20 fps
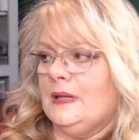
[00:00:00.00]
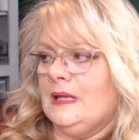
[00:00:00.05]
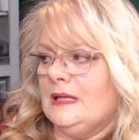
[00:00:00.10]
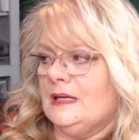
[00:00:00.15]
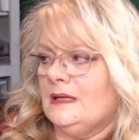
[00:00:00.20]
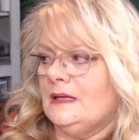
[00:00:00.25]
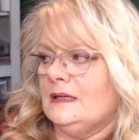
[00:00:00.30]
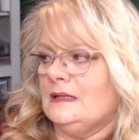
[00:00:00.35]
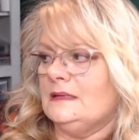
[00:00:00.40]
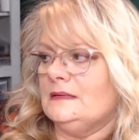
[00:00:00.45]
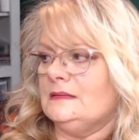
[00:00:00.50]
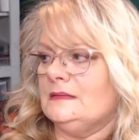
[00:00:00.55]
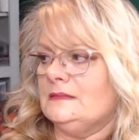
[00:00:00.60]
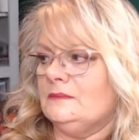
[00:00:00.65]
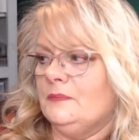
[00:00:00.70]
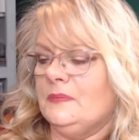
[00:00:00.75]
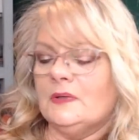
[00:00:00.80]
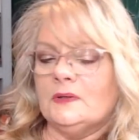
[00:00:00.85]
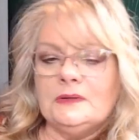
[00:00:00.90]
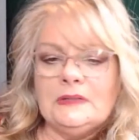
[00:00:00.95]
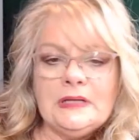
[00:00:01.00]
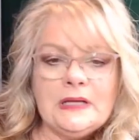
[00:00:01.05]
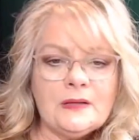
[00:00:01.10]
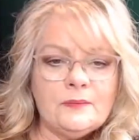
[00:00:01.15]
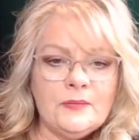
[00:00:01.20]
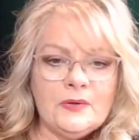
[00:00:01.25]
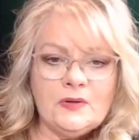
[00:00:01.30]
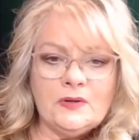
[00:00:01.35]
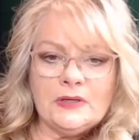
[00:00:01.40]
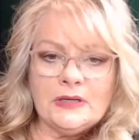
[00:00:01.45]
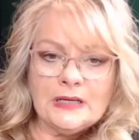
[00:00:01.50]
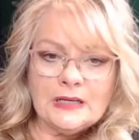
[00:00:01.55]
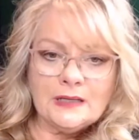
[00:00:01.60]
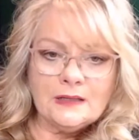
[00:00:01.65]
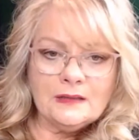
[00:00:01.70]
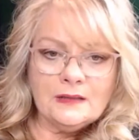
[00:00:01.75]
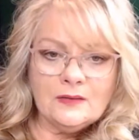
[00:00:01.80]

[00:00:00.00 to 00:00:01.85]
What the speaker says: is building community.